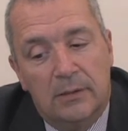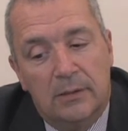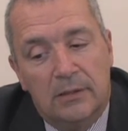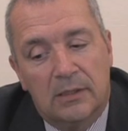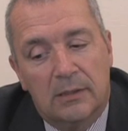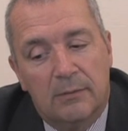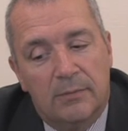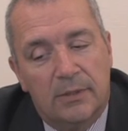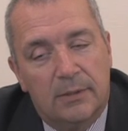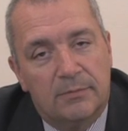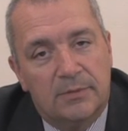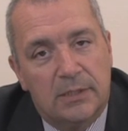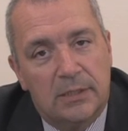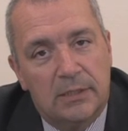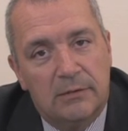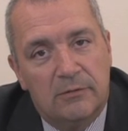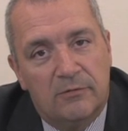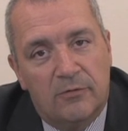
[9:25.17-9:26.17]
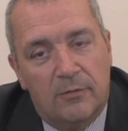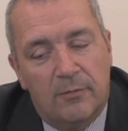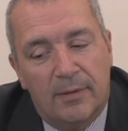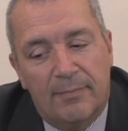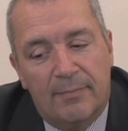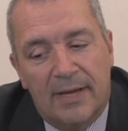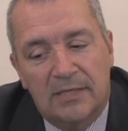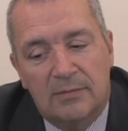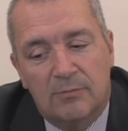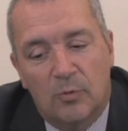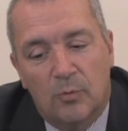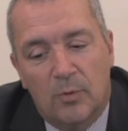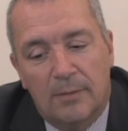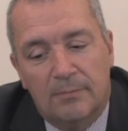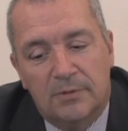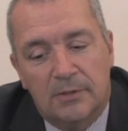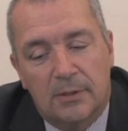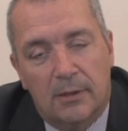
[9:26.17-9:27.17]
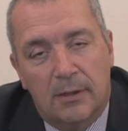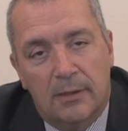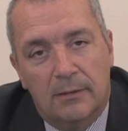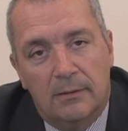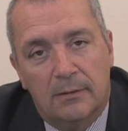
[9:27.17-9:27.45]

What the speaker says: can be obtained from the PASMA website